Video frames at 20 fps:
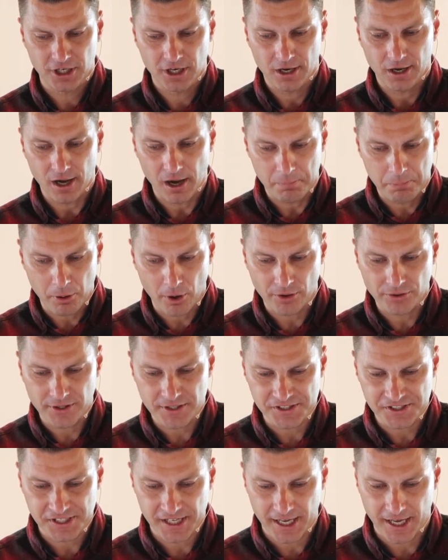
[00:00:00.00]
upon the
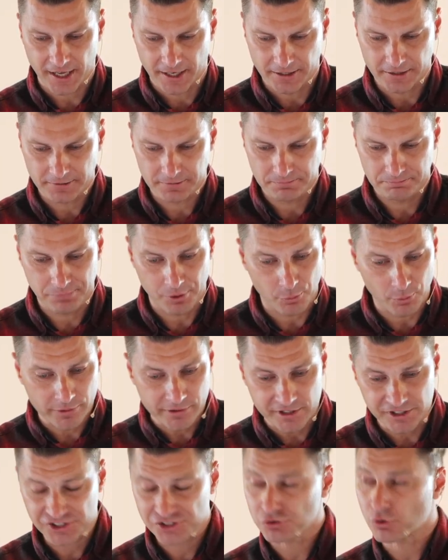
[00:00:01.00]
sand, but when the
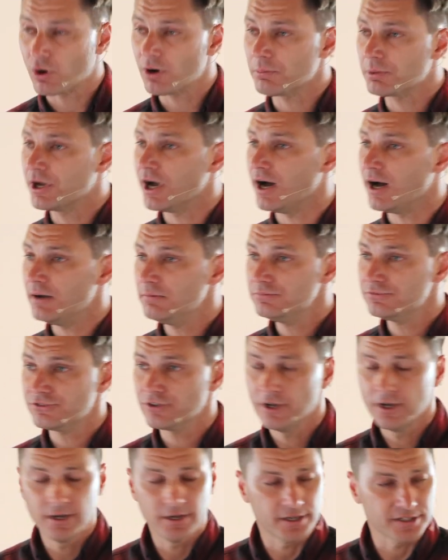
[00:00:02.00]
storm comes,
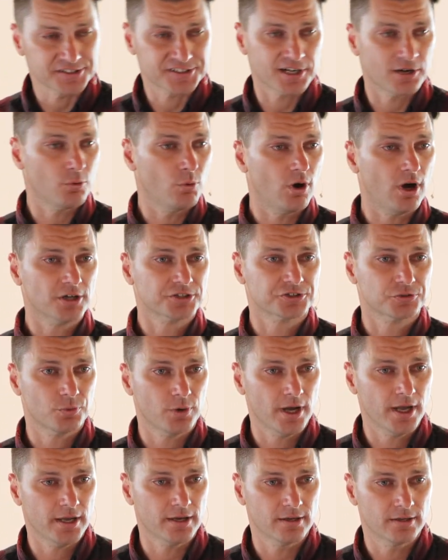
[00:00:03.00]
it's going to wash
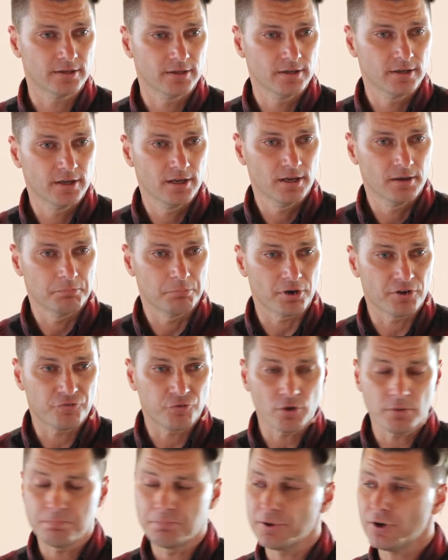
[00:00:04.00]
away. But if we
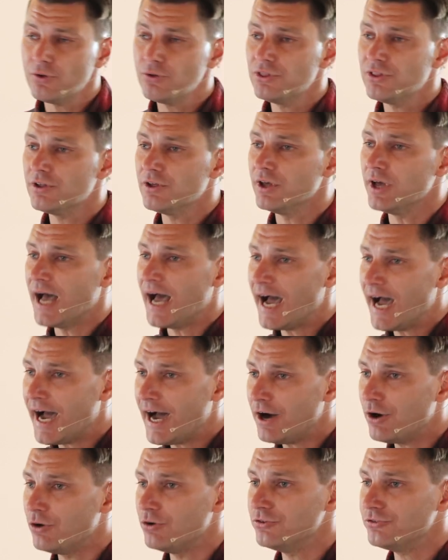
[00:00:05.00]
build the
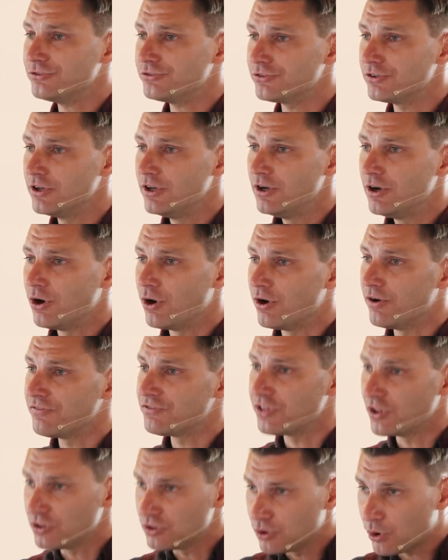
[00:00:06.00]
house, or if
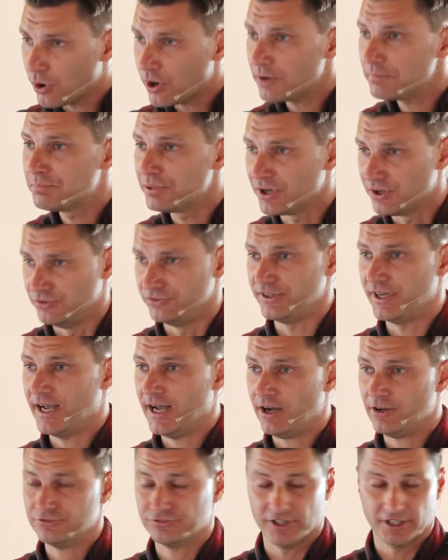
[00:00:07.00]
the Lord builds the
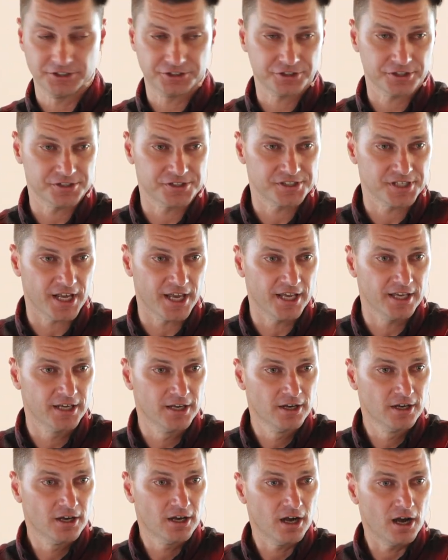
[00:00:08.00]
house, I should say,
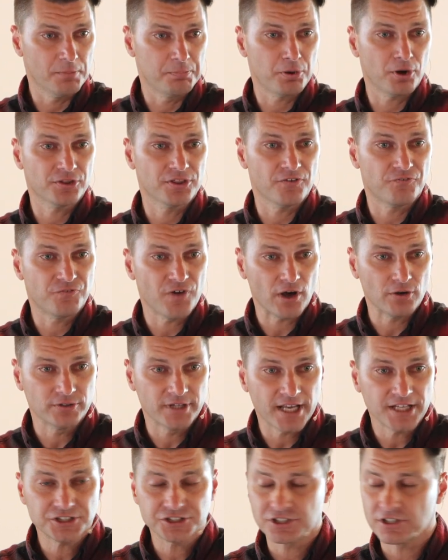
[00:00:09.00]
upon the
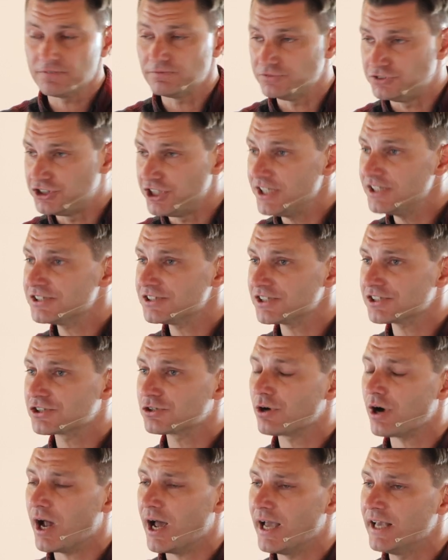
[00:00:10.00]
foundation of Jesus
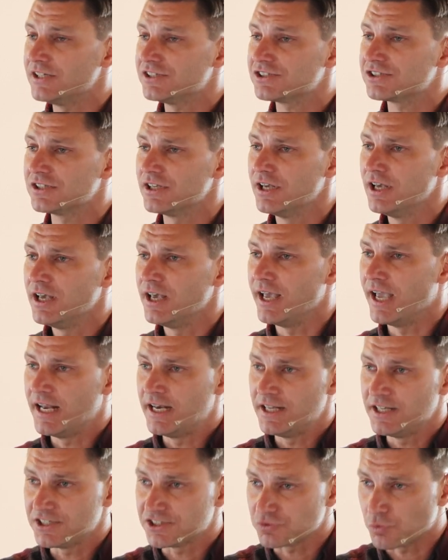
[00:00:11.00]
Christ and
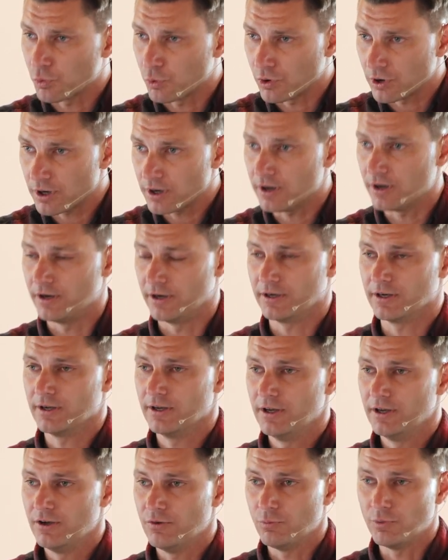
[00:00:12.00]
His Word,
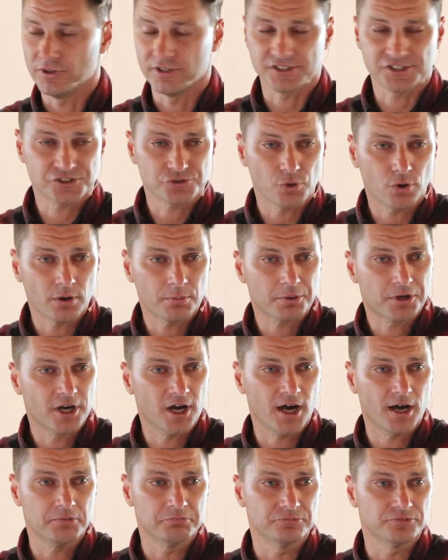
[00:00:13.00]
when the storm
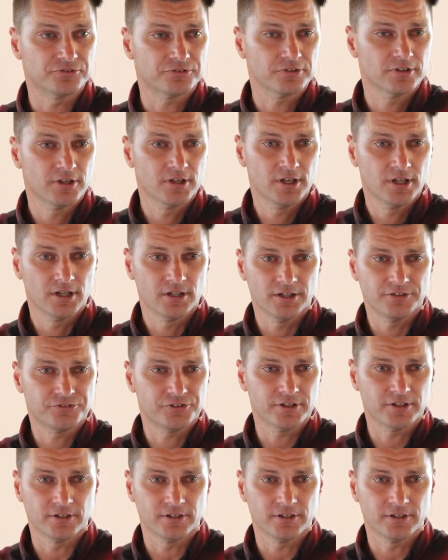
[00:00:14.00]
comes, listen,